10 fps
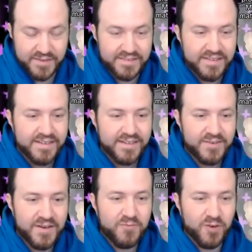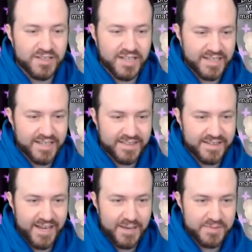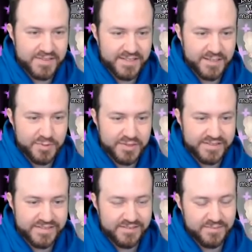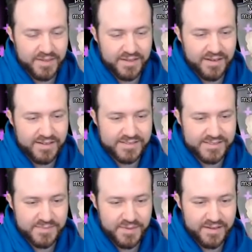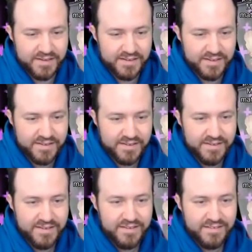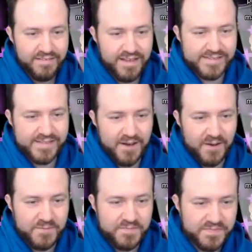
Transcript: Can we have one lucky thing happen today, please? Oh gosh, that's bad. Let's go.